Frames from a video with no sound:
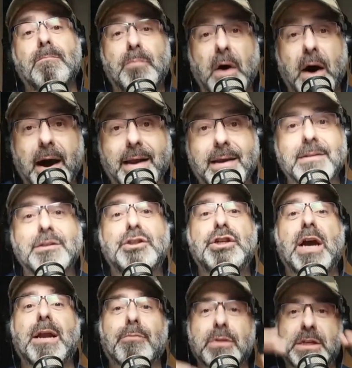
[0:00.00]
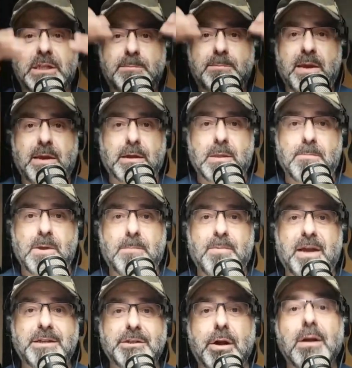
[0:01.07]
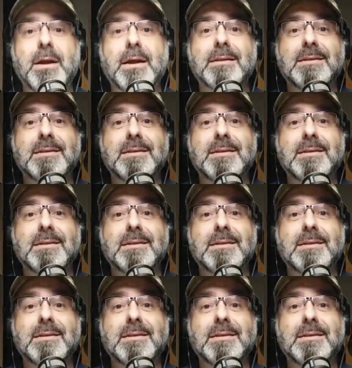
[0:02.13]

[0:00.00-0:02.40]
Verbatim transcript: But generally speaking, in the big picture,